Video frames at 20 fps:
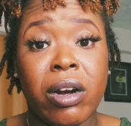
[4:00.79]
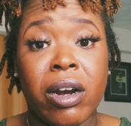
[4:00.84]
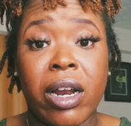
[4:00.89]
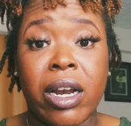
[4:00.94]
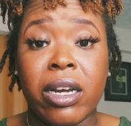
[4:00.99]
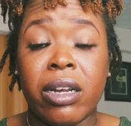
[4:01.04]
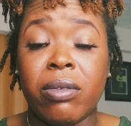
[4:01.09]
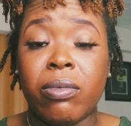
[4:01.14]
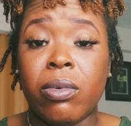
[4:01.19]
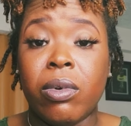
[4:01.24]
I
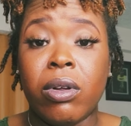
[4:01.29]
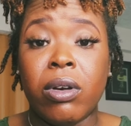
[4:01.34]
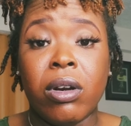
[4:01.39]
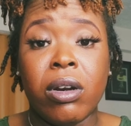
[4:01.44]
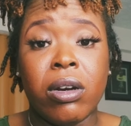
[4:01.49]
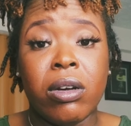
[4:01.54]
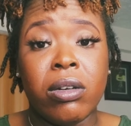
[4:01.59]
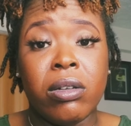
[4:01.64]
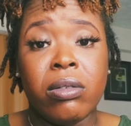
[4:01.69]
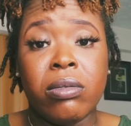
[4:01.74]
didn't want
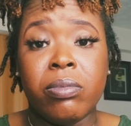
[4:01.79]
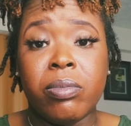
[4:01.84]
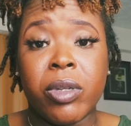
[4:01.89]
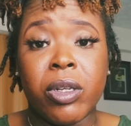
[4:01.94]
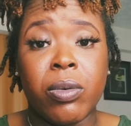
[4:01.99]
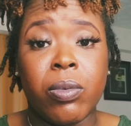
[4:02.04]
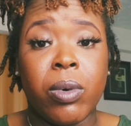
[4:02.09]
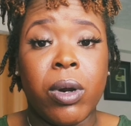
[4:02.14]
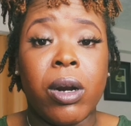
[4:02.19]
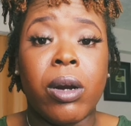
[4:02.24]
her to be
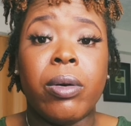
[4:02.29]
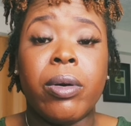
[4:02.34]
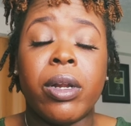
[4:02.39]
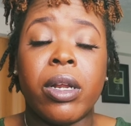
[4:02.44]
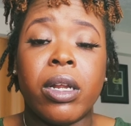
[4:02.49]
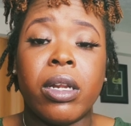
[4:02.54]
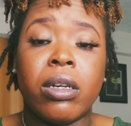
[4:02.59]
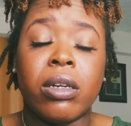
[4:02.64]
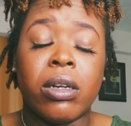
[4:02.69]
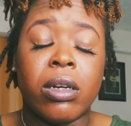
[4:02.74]

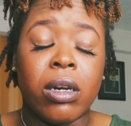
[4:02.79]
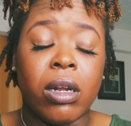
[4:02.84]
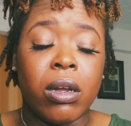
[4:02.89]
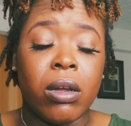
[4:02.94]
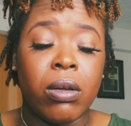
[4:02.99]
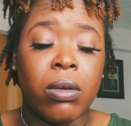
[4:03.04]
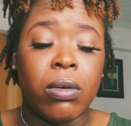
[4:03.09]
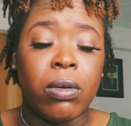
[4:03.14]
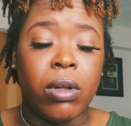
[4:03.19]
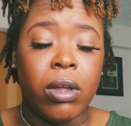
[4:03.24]
worried,
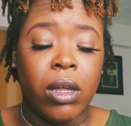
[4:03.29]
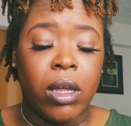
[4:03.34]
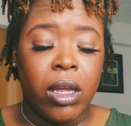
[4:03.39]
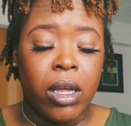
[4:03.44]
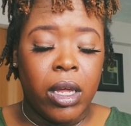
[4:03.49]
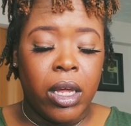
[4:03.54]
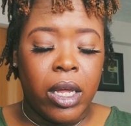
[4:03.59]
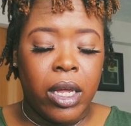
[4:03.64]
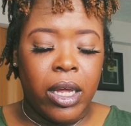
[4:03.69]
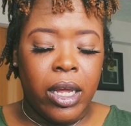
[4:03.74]

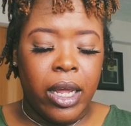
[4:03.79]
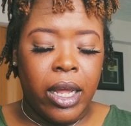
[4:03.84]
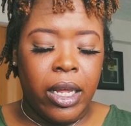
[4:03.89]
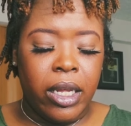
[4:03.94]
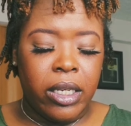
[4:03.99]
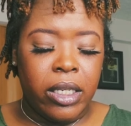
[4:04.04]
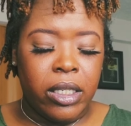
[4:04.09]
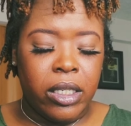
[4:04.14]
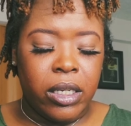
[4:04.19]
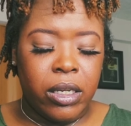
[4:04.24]

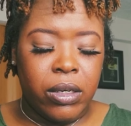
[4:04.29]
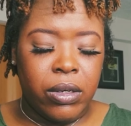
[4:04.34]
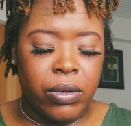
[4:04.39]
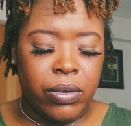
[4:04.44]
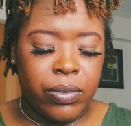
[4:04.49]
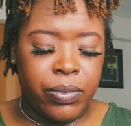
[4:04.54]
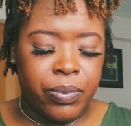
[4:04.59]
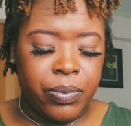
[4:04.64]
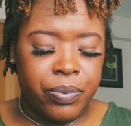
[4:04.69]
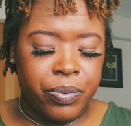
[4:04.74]
And
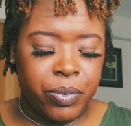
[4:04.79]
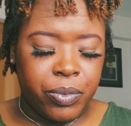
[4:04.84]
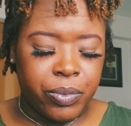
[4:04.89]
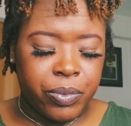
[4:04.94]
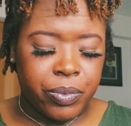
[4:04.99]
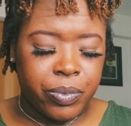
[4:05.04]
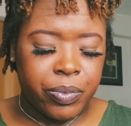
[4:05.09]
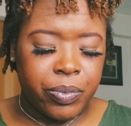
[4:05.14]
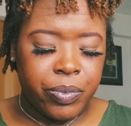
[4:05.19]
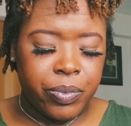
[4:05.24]
so
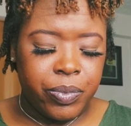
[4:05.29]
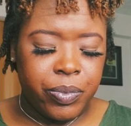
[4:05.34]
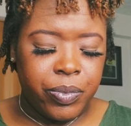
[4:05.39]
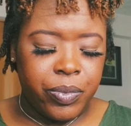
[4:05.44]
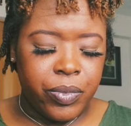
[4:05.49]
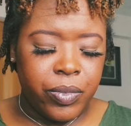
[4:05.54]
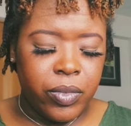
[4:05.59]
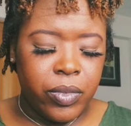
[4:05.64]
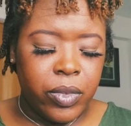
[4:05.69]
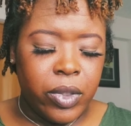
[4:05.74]

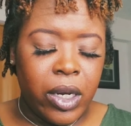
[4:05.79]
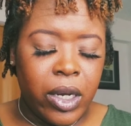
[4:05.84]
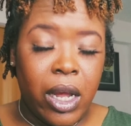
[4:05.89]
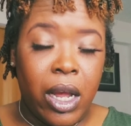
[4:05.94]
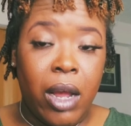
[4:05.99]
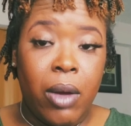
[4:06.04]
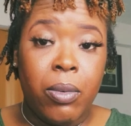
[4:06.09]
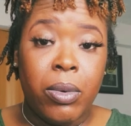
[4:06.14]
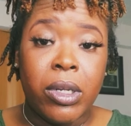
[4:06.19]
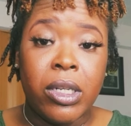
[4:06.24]

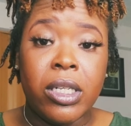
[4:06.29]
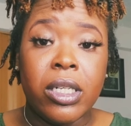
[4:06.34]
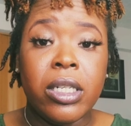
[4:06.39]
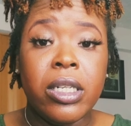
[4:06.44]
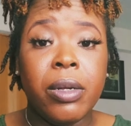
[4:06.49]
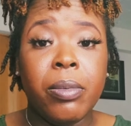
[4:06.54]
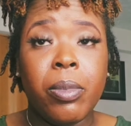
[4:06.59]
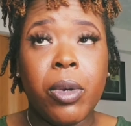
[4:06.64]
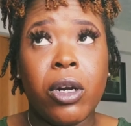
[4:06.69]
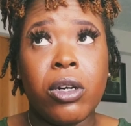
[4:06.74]
I went to the
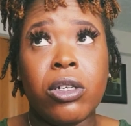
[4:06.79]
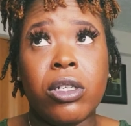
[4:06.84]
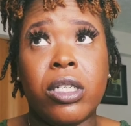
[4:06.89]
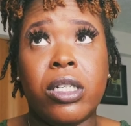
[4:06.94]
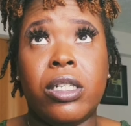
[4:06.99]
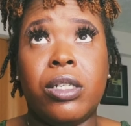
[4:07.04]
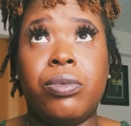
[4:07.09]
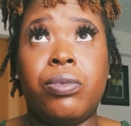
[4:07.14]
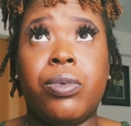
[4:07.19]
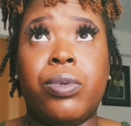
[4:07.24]

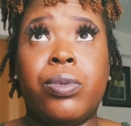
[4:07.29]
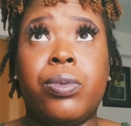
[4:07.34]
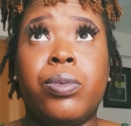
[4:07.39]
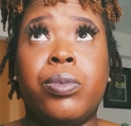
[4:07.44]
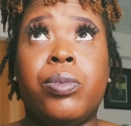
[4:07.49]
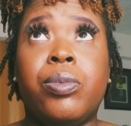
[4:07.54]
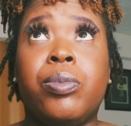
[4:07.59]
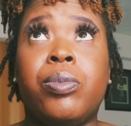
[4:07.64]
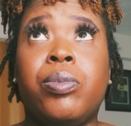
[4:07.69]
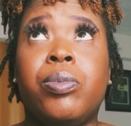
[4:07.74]
emergency
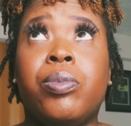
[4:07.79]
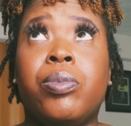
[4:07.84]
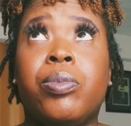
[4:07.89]
room.